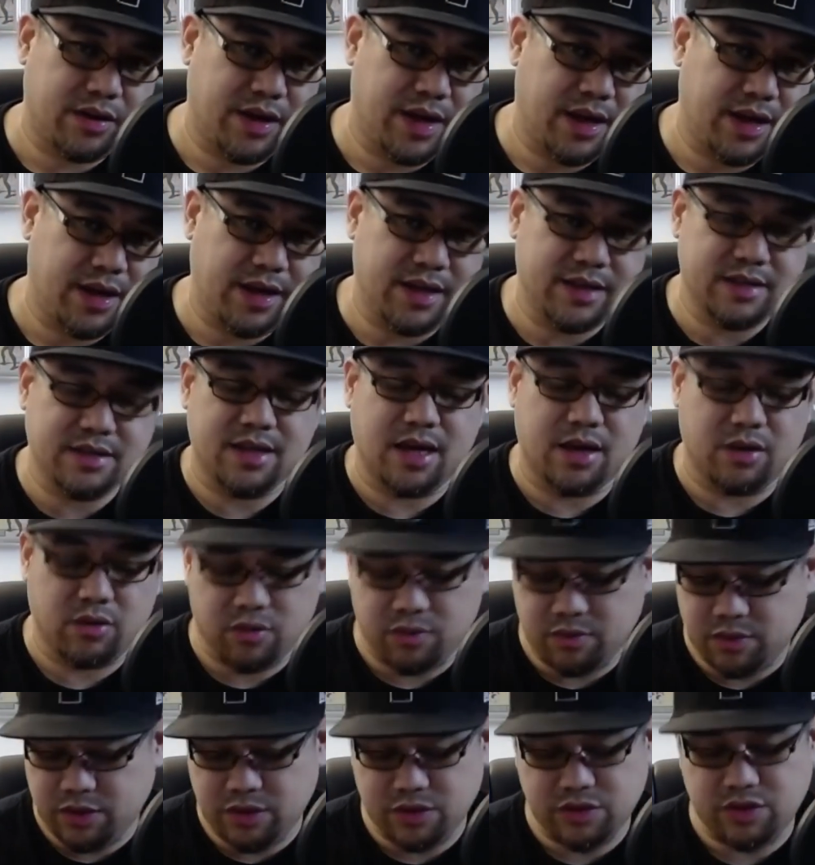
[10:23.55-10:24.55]
getting inside,
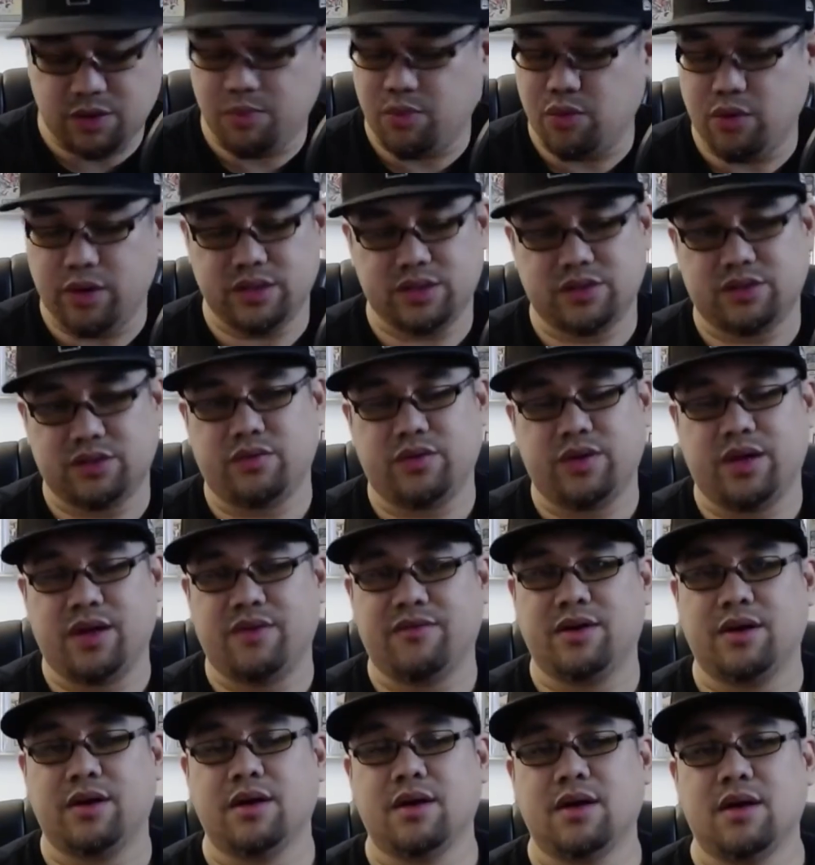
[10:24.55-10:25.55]
or using poison or
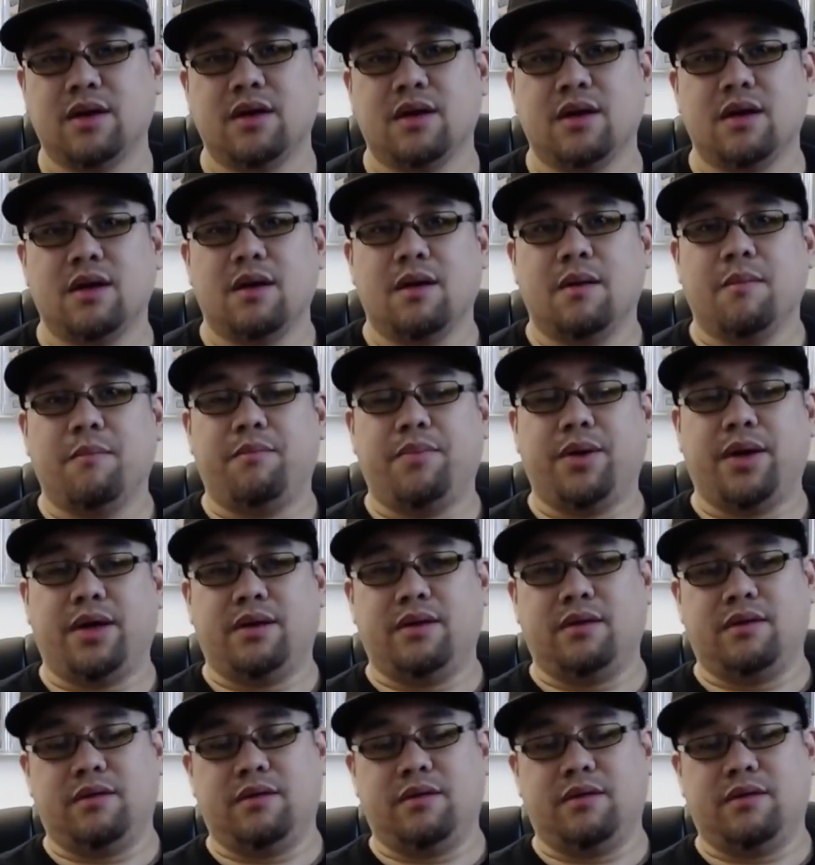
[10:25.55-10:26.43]
whatever. But